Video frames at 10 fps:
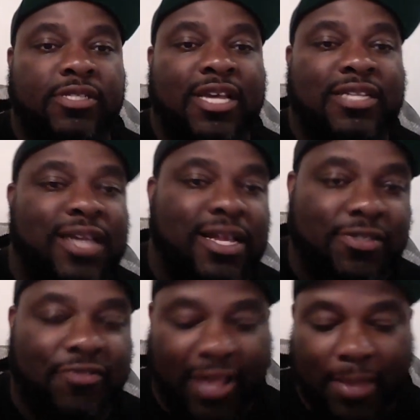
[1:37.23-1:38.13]
Shouts out
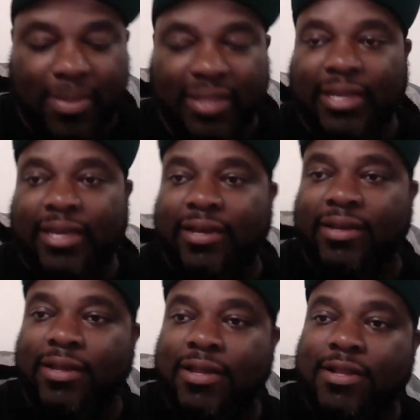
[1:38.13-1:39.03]
to Flame Millier,
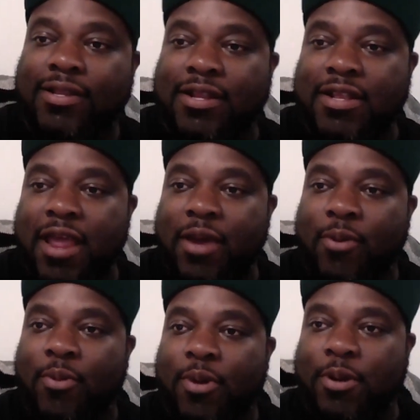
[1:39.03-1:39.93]
the
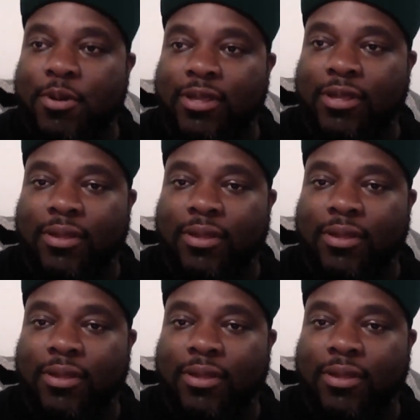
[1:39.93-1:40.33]
network,